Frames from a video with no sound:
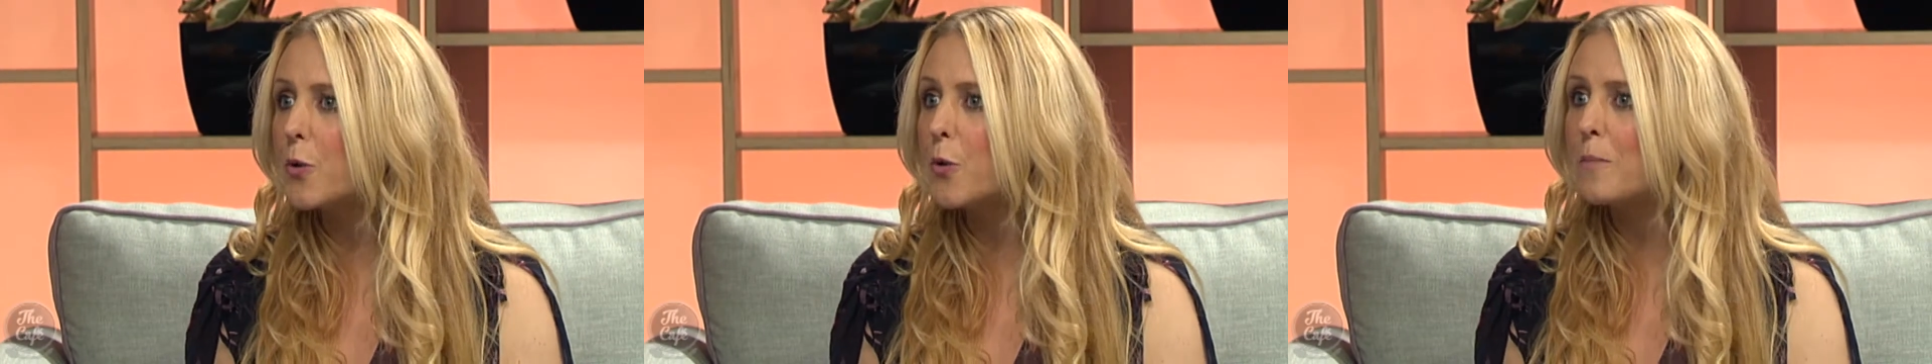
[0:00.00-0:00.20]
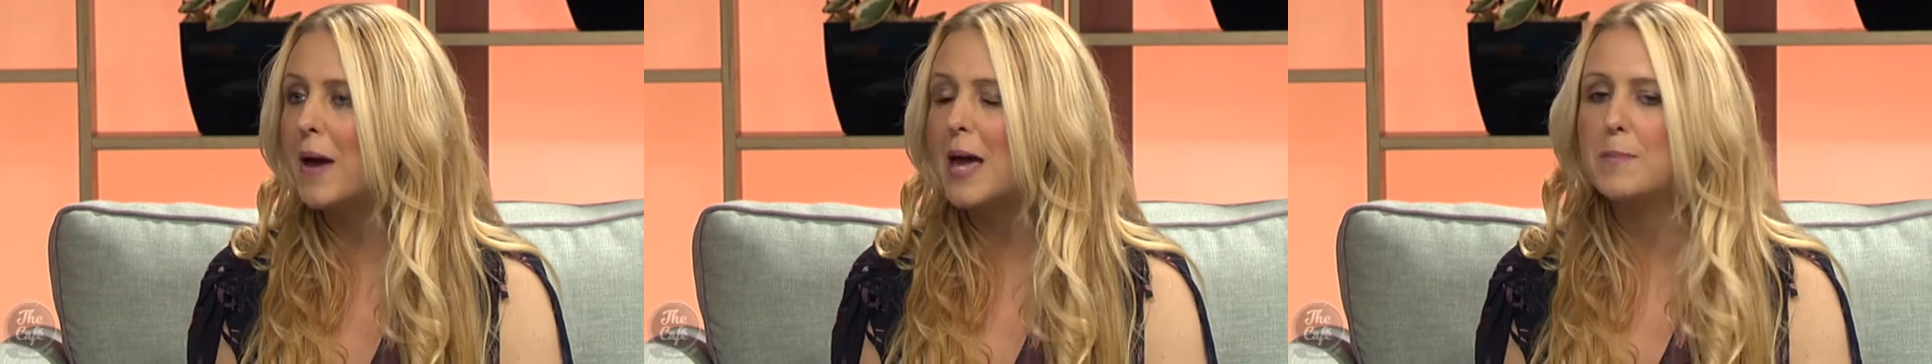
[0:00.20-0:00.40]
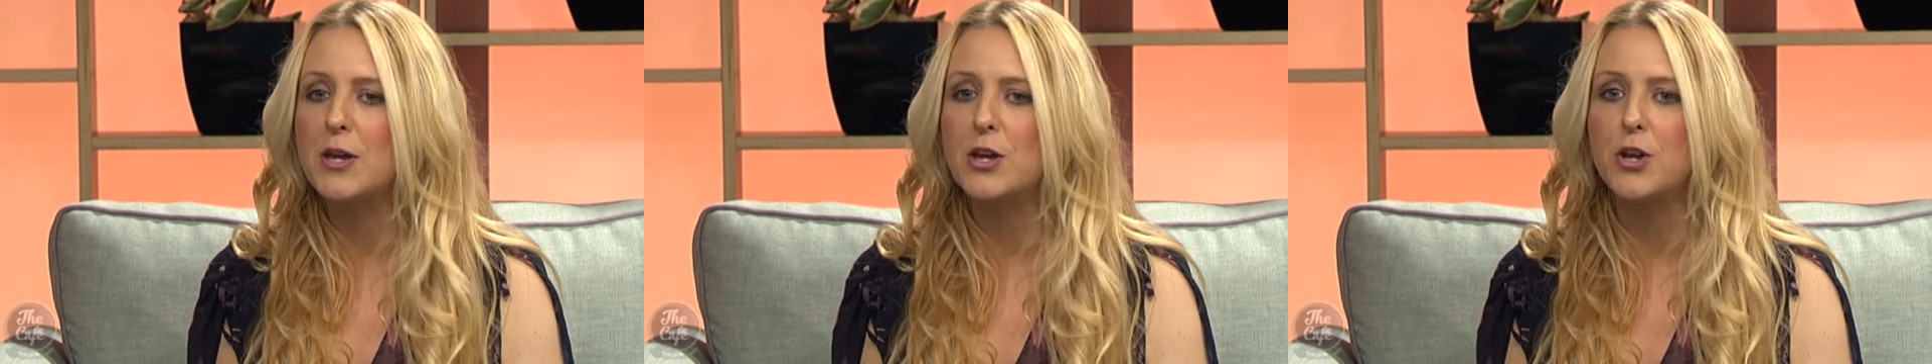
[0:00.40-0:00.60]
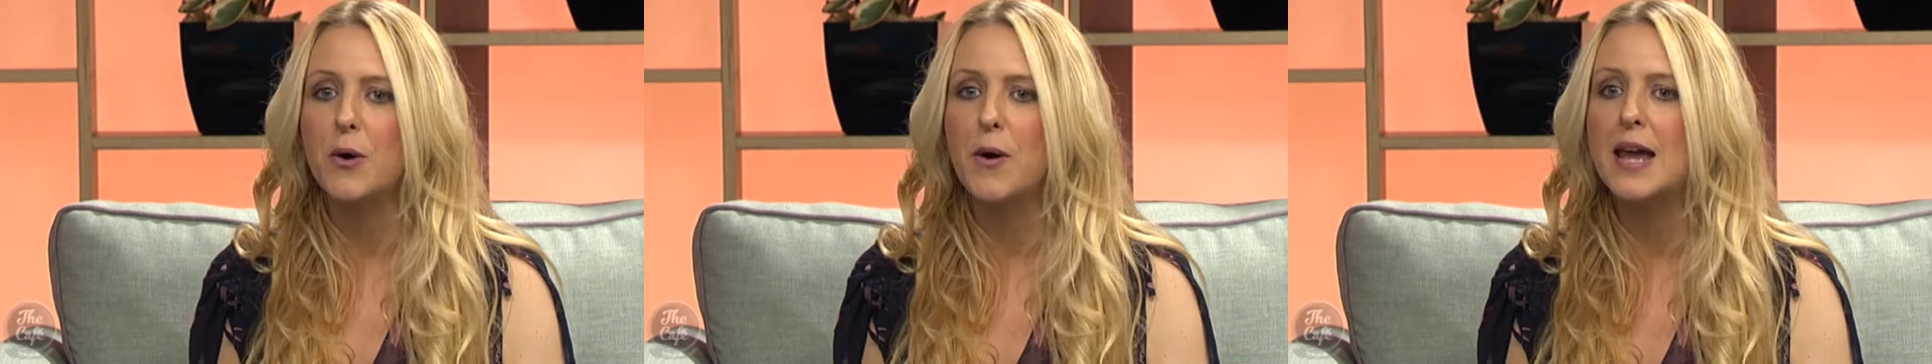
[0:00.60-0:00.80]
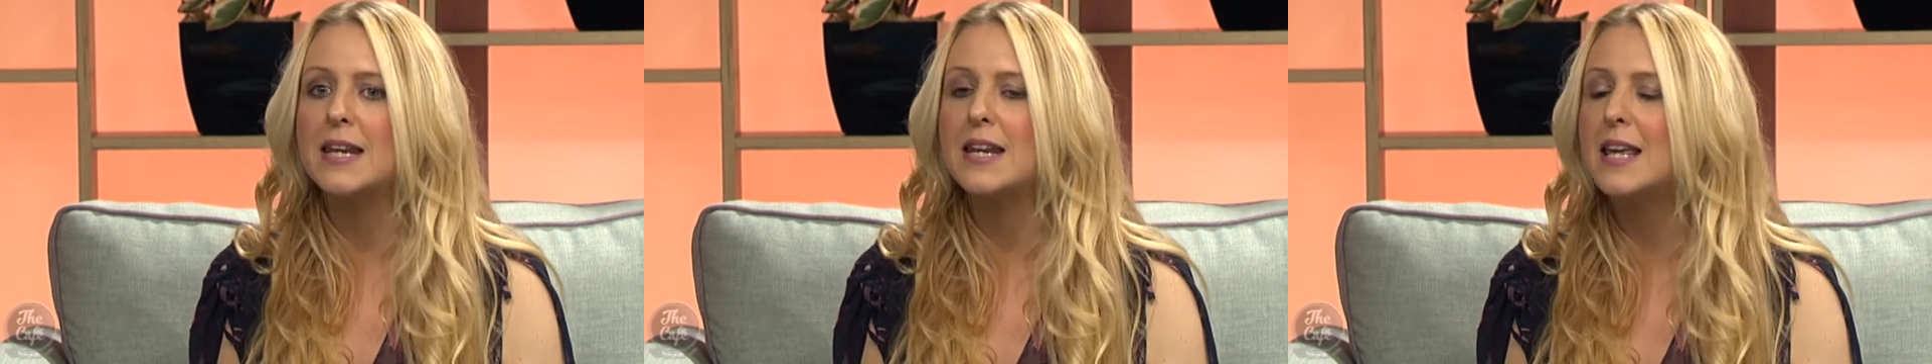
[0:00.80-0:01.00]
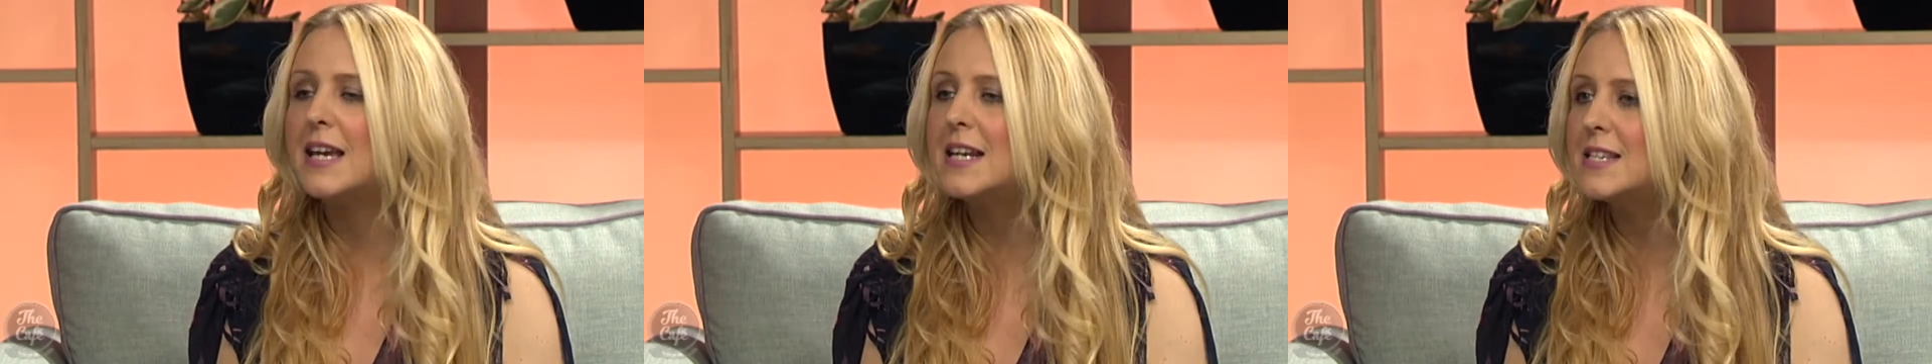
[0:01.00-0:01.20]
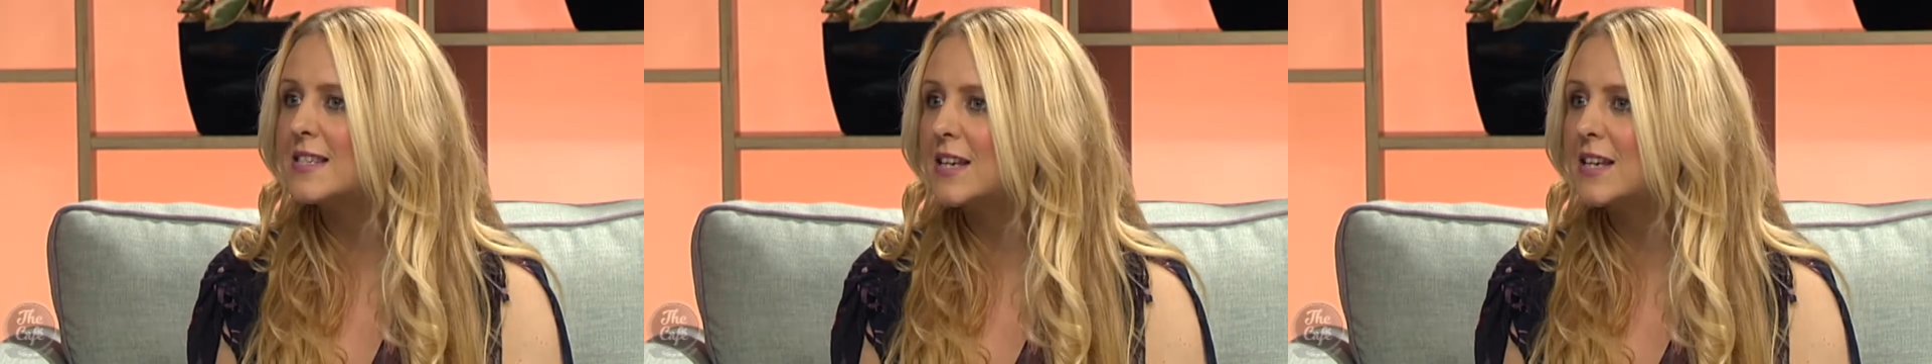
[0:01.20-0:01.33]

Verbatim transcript: or maybe, you know, our needs